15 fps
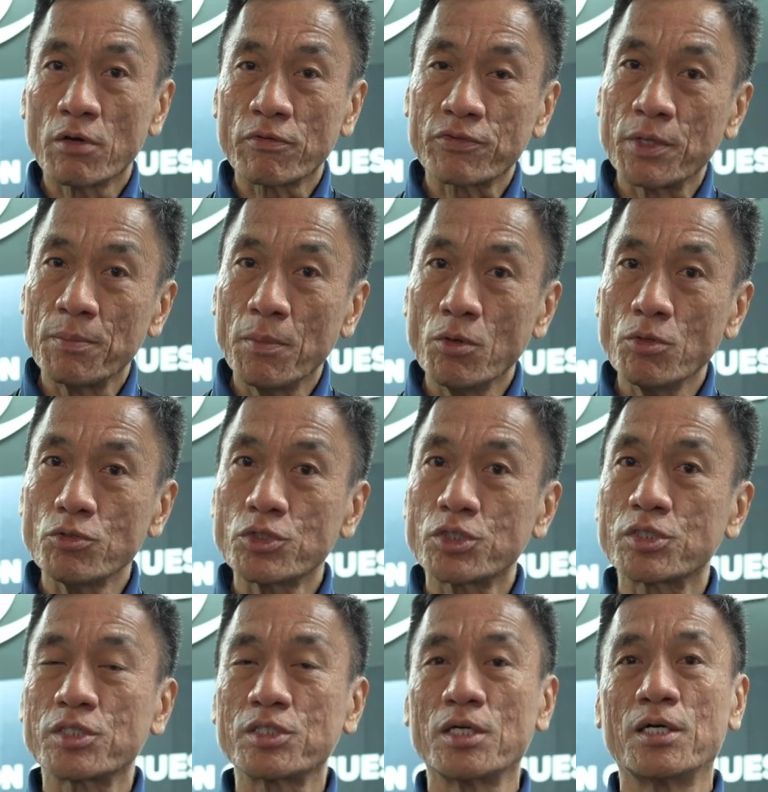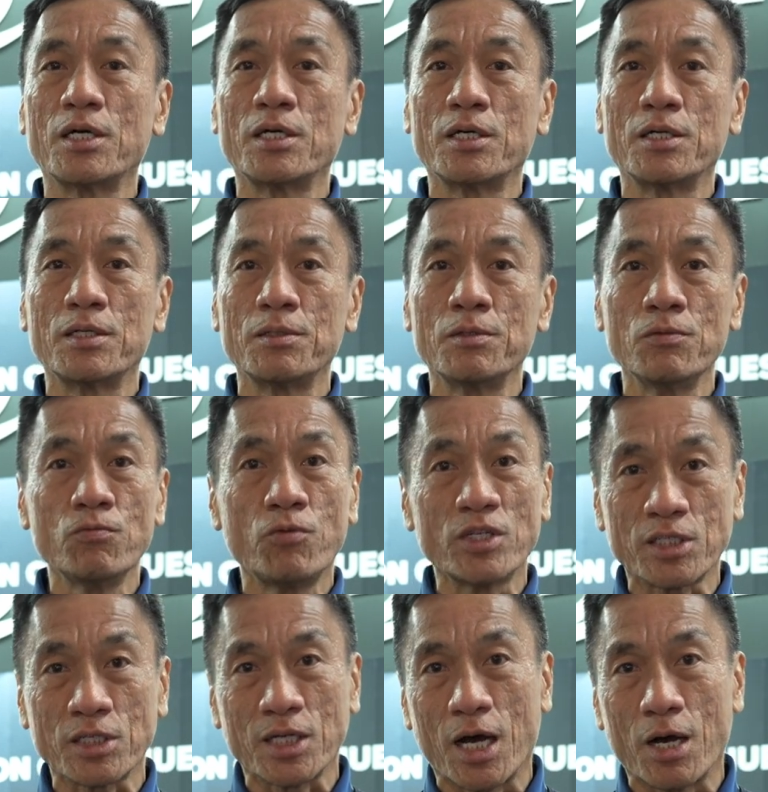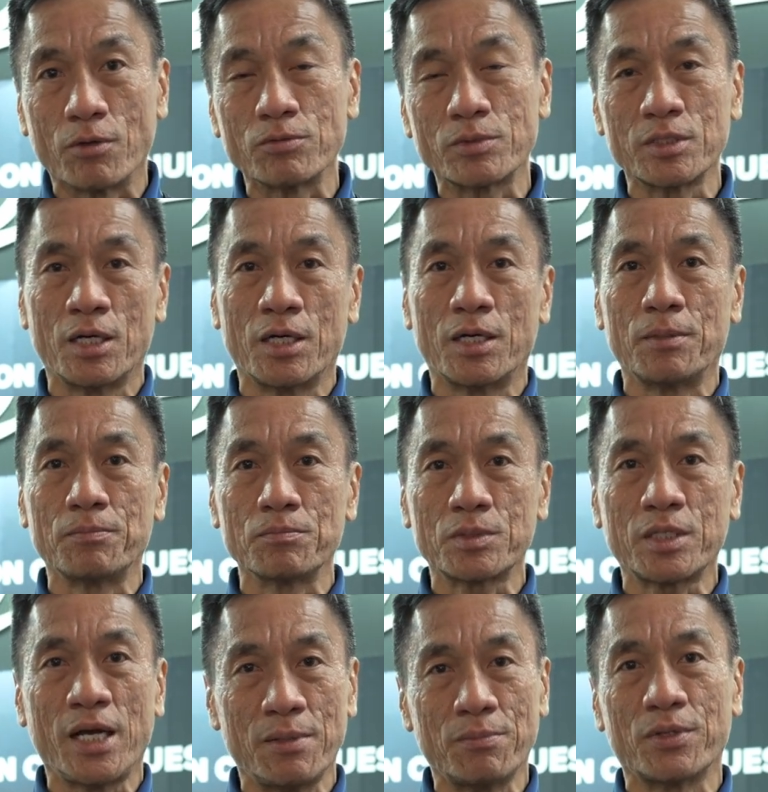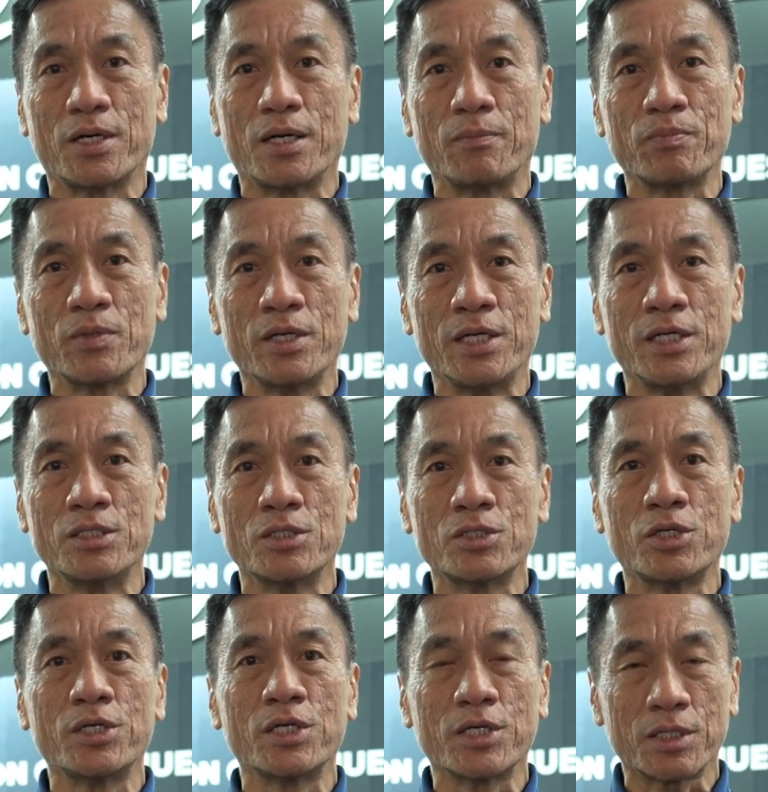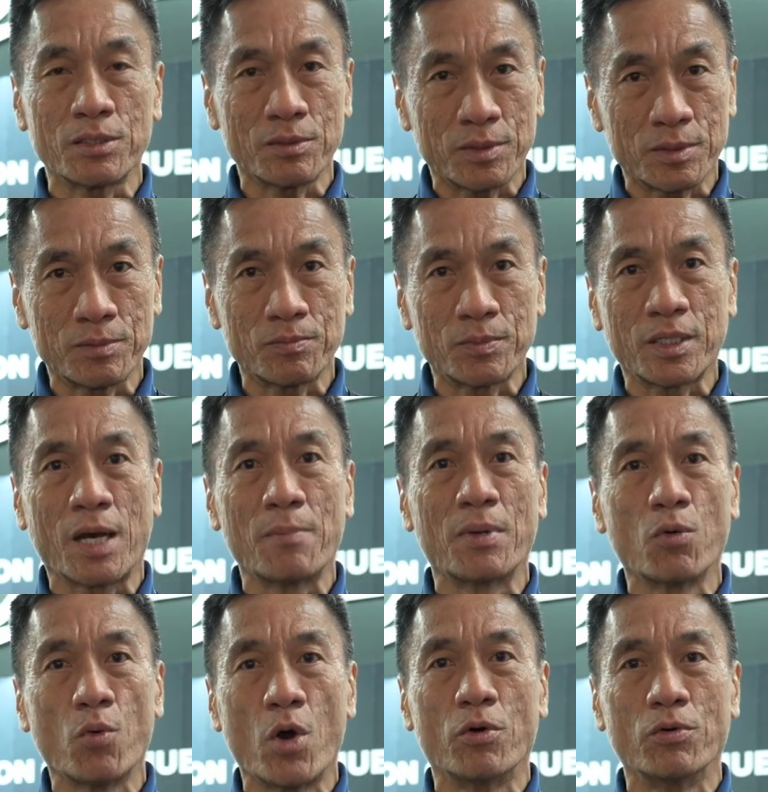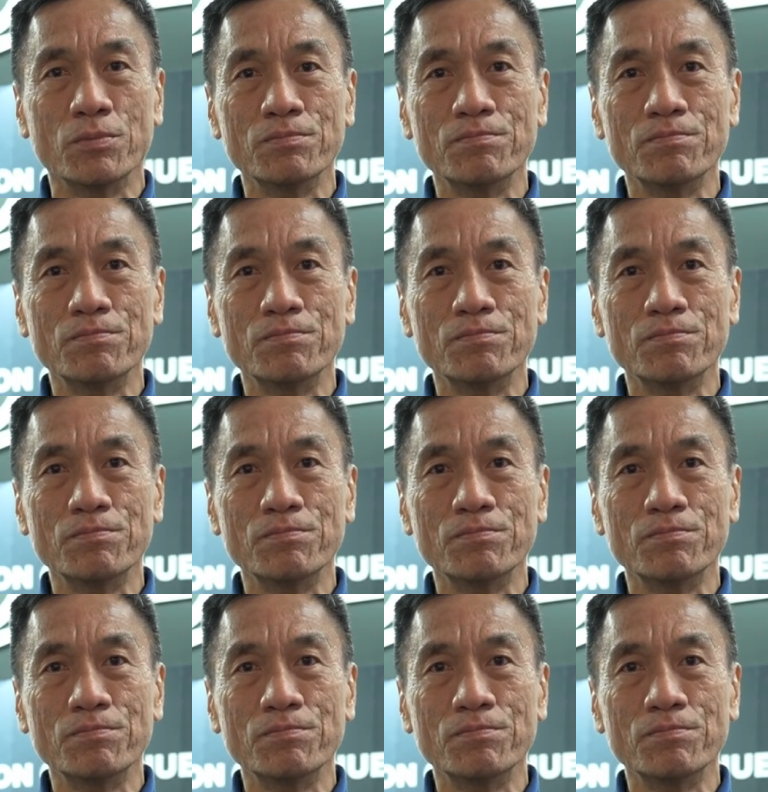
of the most versatile camera in the camera world.